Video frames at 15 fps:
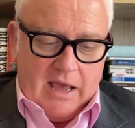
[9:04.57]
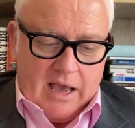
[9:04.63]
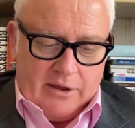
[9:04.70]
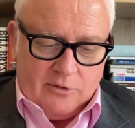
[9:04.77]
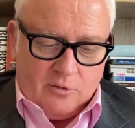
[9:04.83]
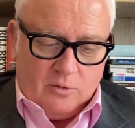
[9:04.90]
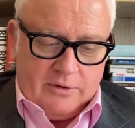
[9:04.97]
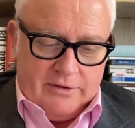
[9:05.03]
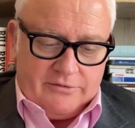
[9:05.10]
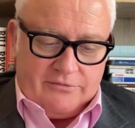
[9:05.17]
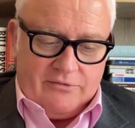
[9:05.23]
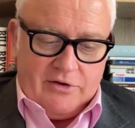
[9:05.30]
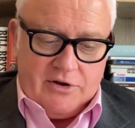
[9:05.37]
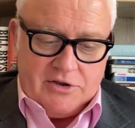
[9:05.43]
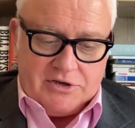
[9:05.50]
and all his
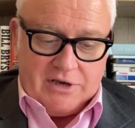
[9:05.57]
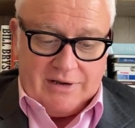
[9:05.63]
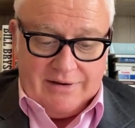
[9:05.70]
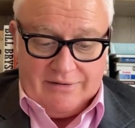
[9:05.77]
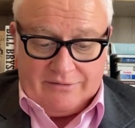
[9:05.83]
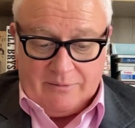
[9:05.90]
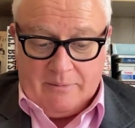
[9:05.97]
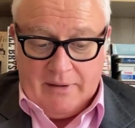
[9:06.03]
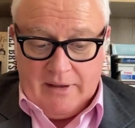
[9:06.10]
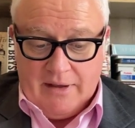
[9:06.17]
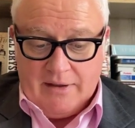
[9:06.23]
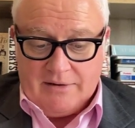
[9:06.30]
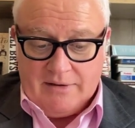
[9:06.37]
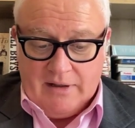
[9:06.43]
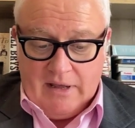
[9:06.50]
furniture had
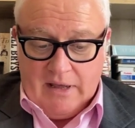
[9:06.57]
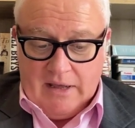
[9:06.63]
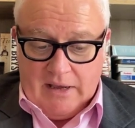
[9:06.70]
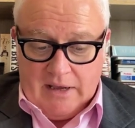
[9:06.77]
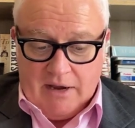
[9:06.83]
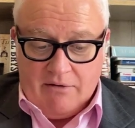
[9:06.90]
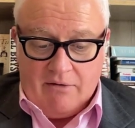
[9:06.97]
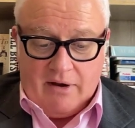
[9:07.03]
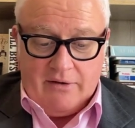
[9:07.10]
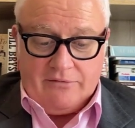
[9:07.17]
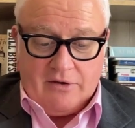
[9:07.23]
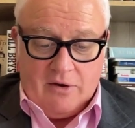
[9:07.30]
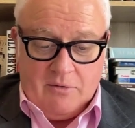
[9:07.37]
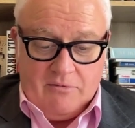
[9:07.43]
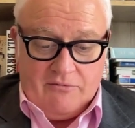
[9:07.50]
disappeared. He arrived
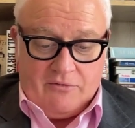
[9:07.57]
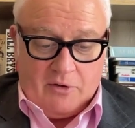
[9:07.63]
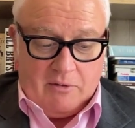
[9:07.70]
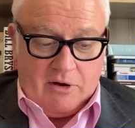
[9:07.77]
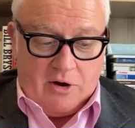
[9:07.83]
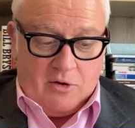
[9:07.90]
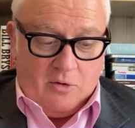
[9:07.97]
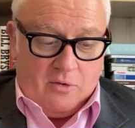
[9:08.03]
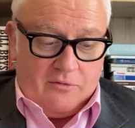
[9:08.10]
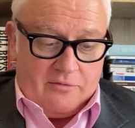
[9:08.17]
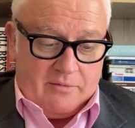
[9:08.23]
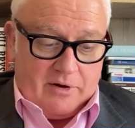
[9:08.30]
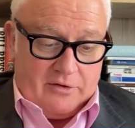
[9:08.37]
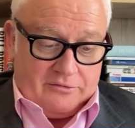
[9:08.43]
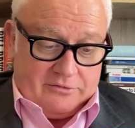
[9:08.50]
home following a call
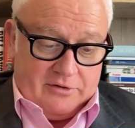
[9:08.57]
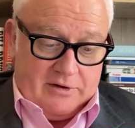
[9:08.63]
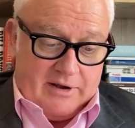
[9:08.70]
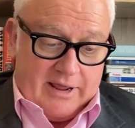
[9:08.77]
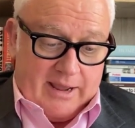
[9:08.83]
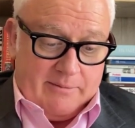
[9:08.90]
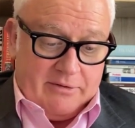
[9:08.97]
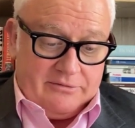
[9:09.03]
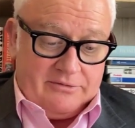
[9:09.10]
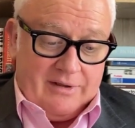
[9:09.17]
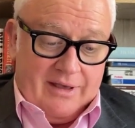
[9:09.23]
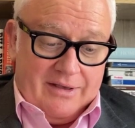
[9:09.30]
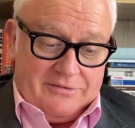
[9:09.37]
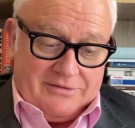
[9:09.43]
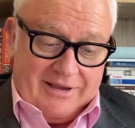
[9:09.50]
from a concerned neighbours
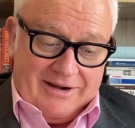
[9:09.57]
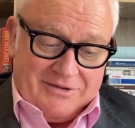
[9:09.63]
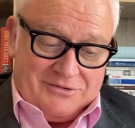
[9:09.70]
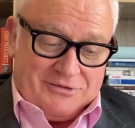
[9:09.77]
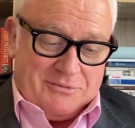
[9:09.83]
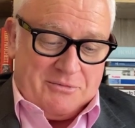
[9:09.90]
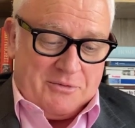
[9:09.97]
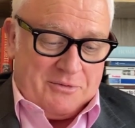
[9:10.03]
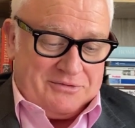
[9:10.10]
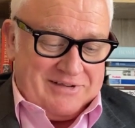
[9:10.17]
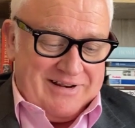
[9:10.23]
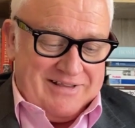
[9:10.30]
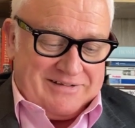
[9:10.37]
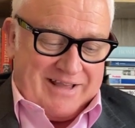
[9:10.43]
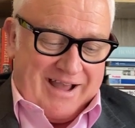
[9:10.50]
saying that someone was in
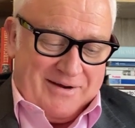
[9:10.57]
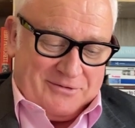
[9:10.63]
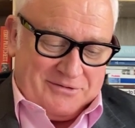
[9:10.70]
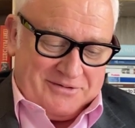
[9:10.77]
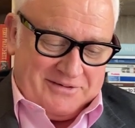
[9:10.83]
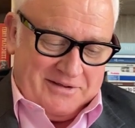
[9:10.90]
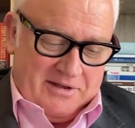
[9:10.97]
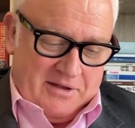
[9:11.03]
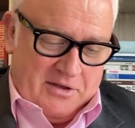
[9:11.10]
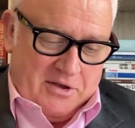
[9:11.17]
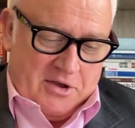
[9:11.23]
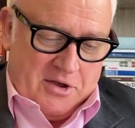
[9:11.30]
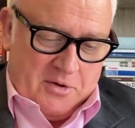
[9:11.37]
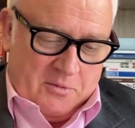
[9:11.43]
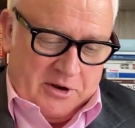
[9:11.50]
his house.
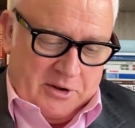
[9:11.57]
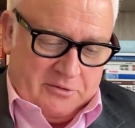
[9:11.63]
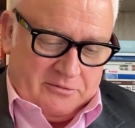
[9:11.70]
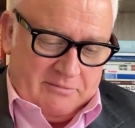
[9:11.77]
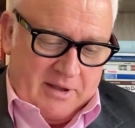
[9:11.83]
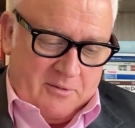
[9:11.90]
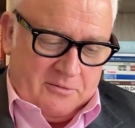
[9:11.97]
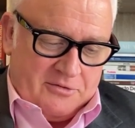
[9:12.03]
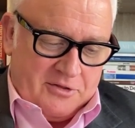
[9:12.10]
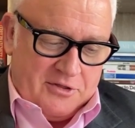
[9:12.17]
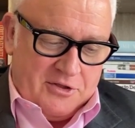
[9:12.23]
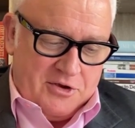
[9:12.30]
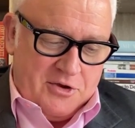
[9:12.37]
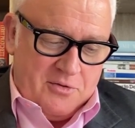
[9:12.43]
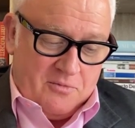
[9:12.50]
When he was met with a
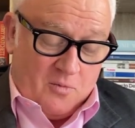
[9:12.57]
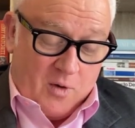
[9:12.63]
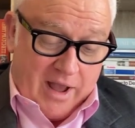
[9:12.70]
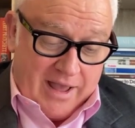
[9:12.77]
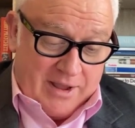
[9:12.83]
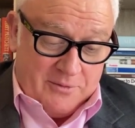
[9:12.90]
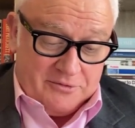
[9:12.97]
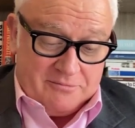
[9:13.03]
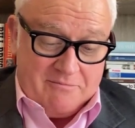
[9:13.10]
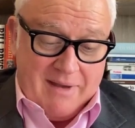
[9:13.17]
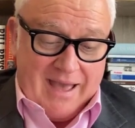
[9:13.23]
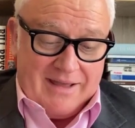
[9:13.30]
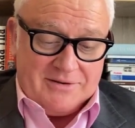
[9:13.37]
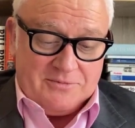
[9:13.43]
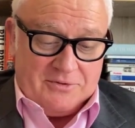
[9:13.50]
new, where he was
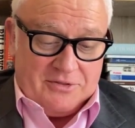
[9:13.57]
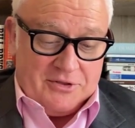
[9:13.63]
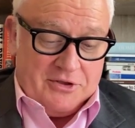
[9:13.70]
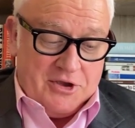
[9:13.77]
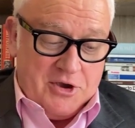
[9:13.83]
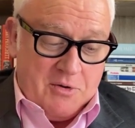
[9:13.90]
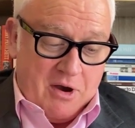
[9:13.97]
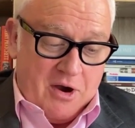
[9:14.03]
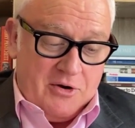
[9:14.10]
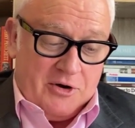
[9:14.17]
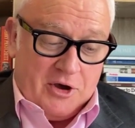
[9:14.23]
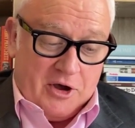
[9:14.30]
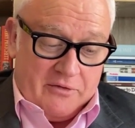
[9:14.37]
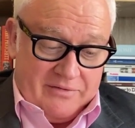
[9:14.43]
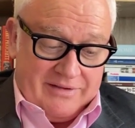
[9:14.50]
met with the new
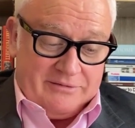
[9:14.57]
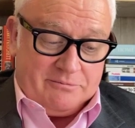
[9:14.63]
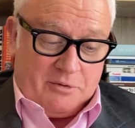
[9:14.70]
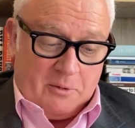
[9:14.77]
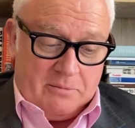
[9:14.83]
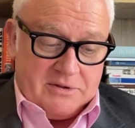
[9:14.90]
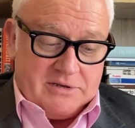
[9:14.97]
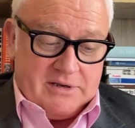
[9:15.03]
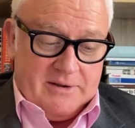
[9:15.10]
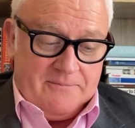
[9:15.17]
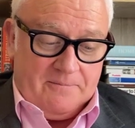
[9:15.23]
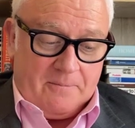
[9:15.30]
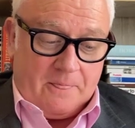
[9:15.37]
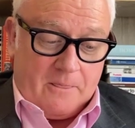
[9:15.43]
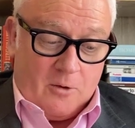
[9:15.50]
owner of his property,
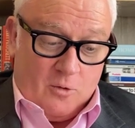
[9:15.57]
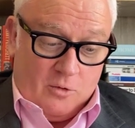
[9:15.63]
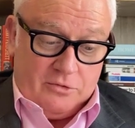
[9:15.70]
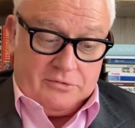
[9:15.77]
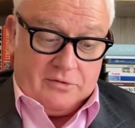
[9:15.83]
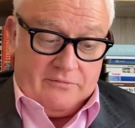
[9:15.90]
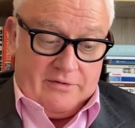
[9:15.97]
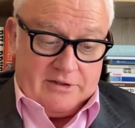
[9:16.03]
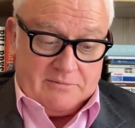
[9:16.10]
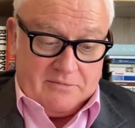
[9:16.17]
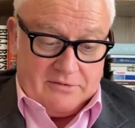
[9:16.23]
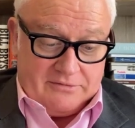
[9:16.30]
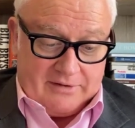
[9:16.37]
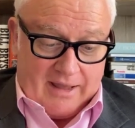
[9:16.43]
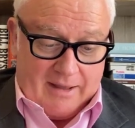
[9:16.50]
also a victim
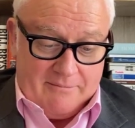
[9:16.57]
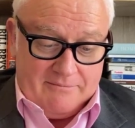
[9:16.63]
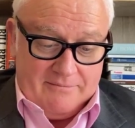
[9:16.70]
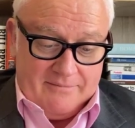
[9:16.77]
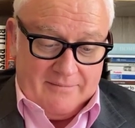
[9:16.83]
of the scam